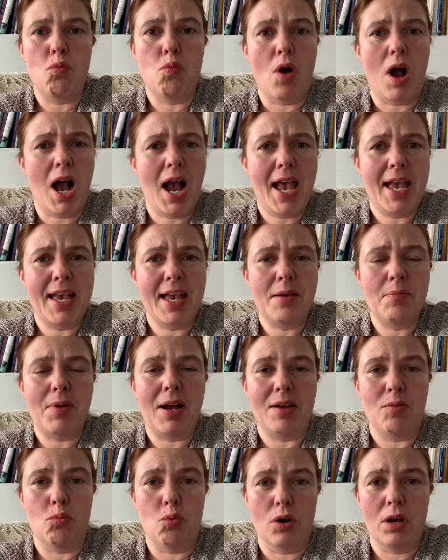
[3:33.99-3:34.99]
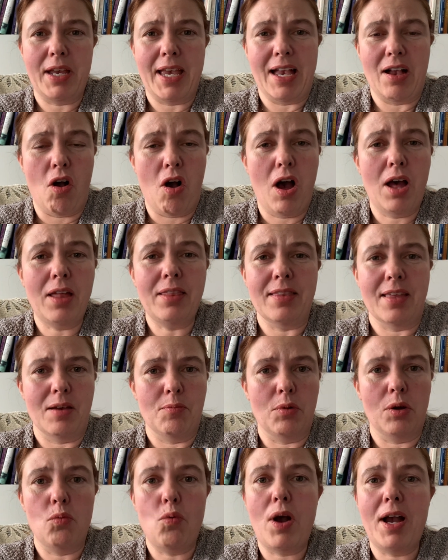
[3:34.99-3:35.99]
Why am I working on
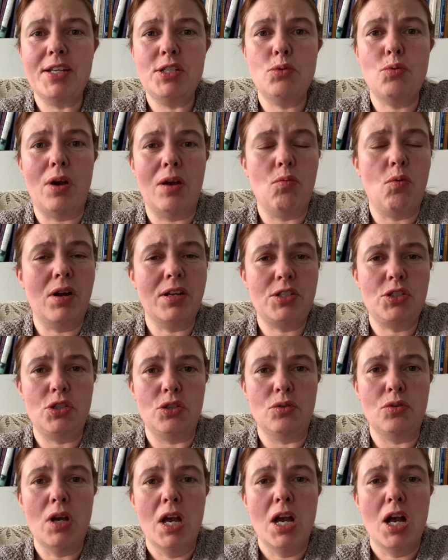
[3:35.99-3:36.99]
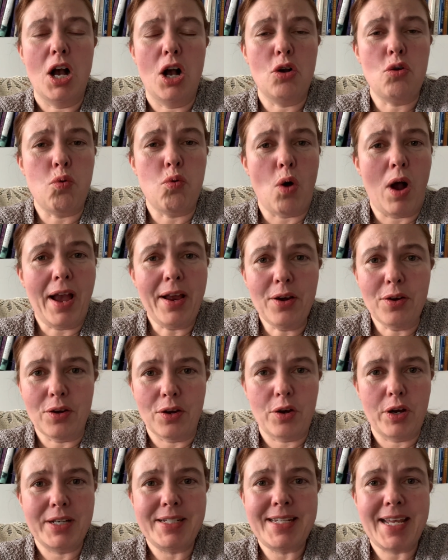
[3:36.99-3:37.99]
them? Or why do I want to
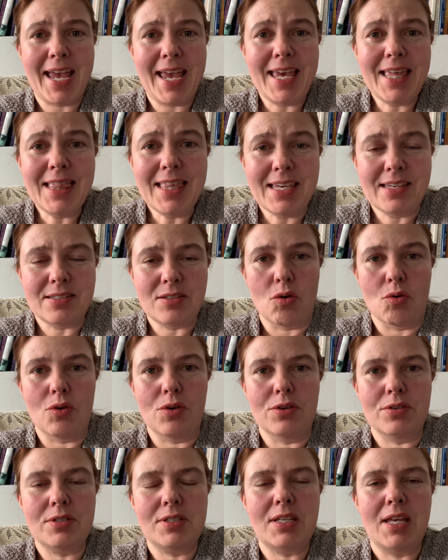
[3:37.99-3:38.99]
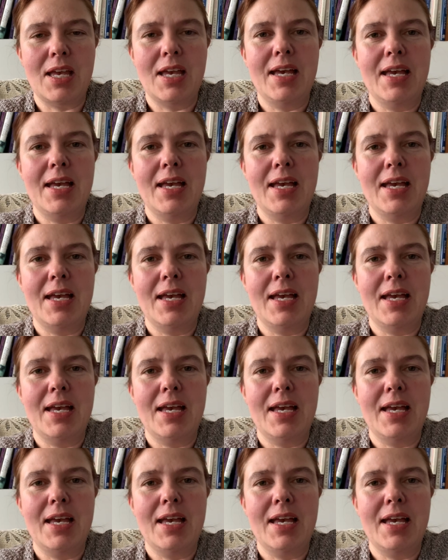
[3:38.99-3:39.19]
acquire or attain these goals?